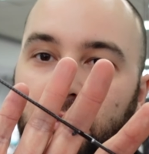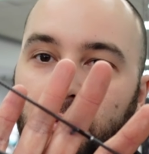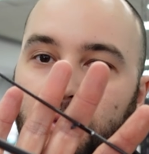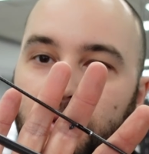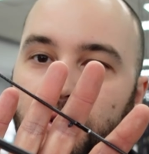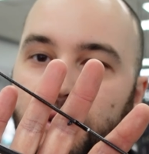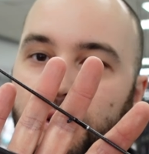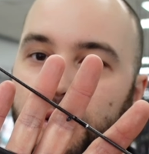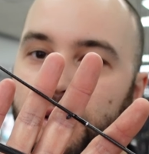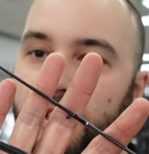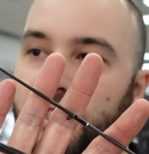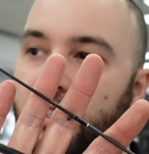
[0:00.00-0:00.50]

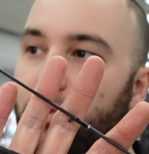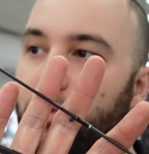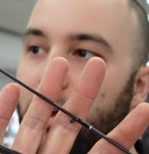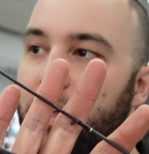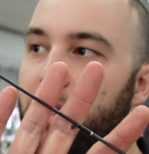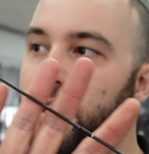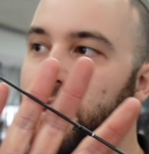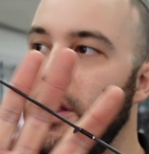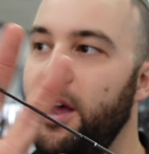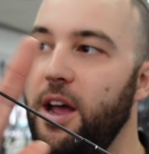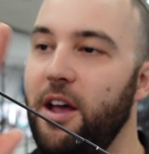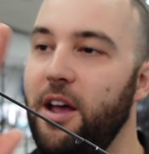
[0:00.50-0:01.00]
which is this one
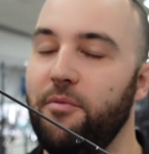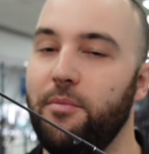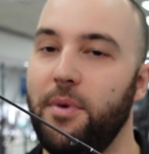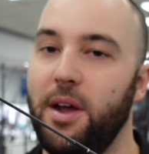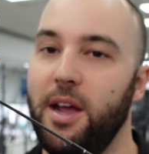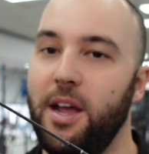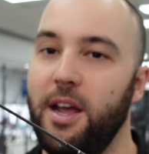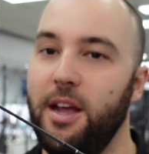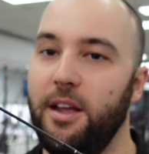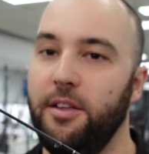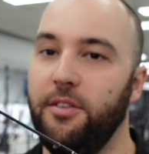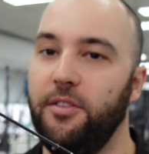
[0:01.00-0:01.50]
that I have in my
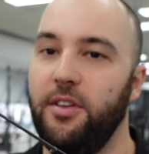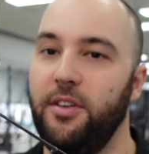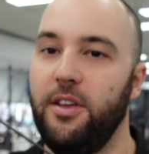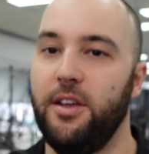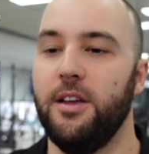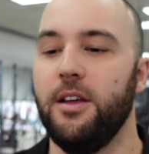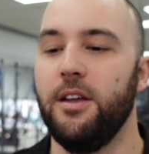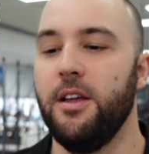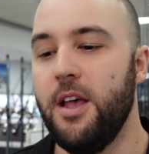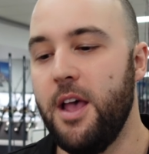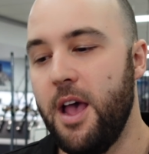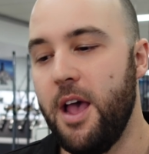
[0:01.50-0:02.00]
hands
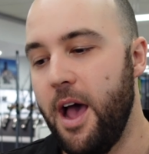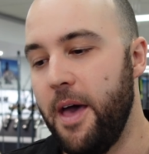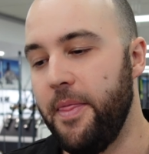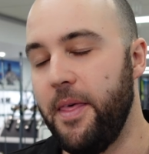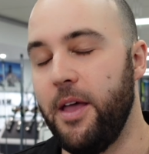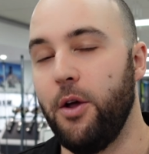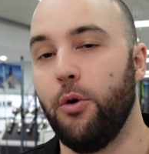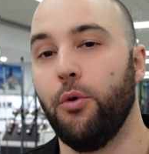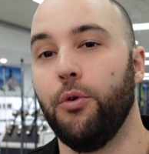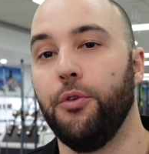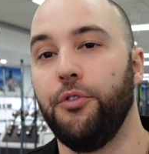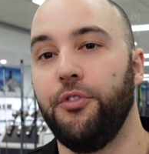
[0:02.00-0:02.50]
here, and
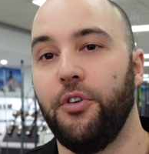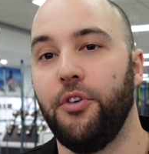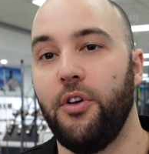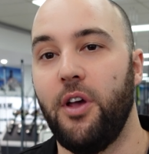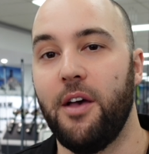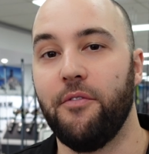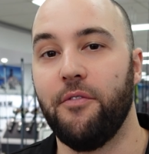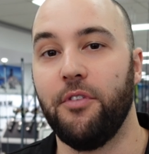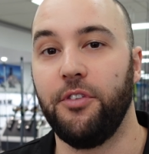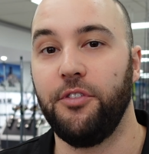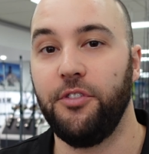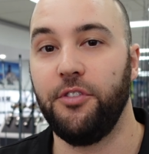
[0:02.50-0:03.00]
they also
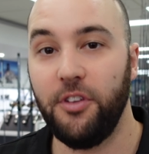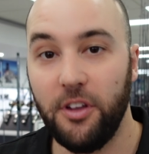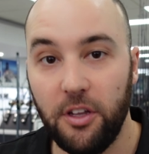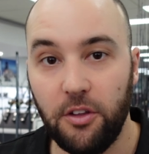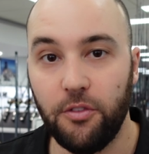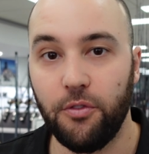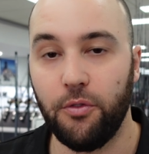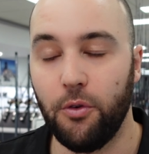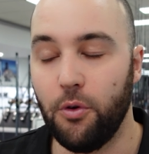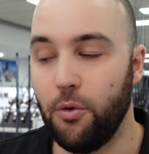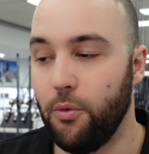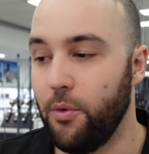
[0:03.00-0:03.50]
have a
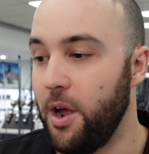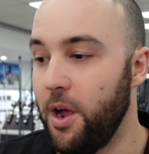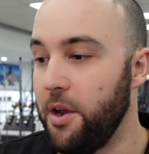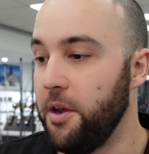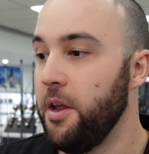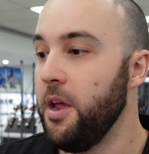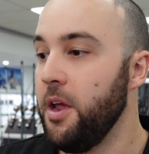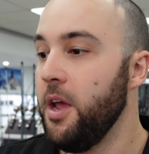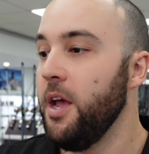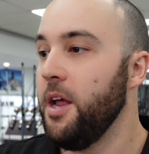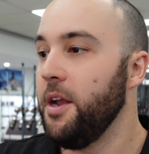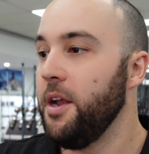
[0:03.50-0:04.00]
6-foot one.
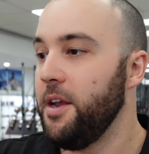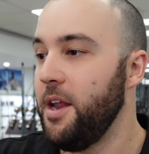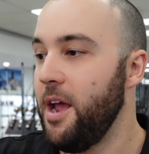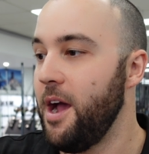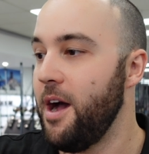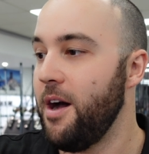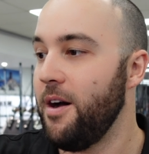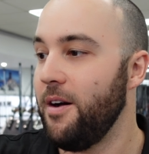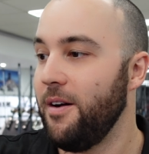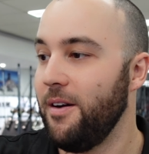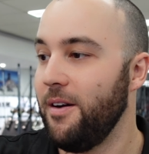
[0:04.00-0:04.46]
Now,